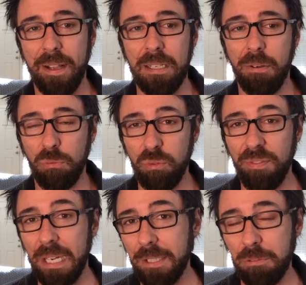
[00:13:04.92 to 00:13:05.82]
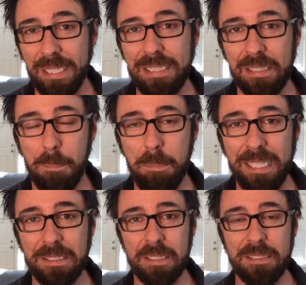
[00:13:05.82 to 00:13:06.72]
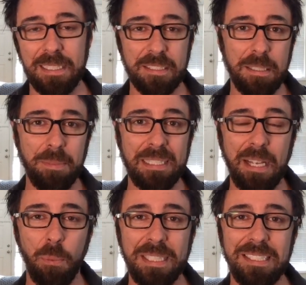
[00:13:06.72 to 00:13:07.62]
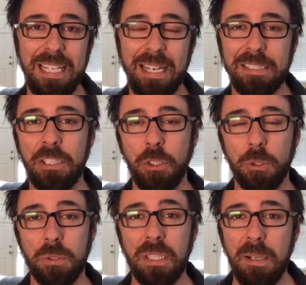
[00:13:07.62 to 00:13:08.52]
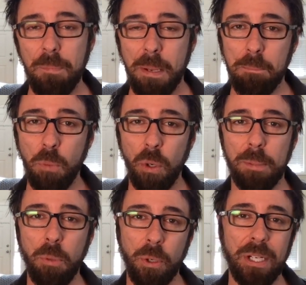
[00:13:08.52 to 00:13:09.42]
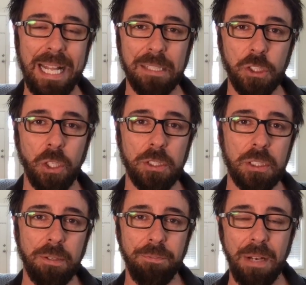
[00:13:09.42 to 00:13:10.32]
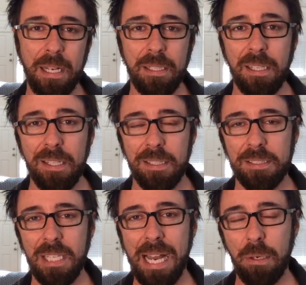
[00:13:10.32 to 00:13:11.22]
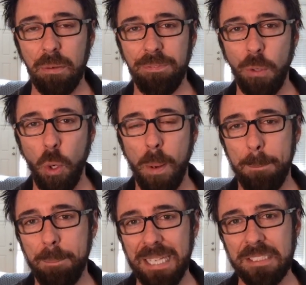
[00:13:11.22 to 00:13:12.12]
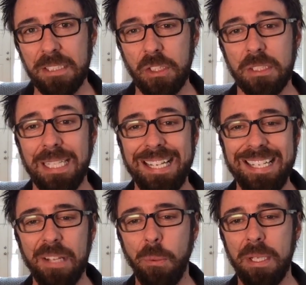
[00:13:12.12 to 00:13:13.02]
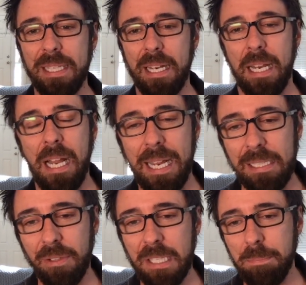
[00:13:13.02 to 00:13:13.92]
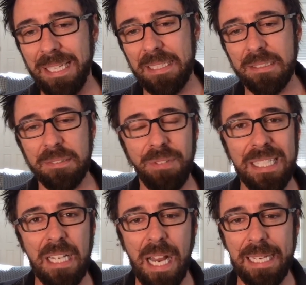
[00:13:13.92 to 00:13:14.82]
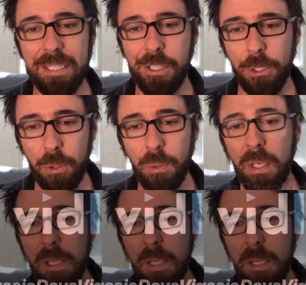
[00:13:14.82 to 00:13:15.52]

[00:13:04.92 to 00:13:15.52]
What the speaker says: a very regular basis. And it's something that we're starting to use more and more at our church to find the title for messages. Another one that I highly recommend is vidIQ.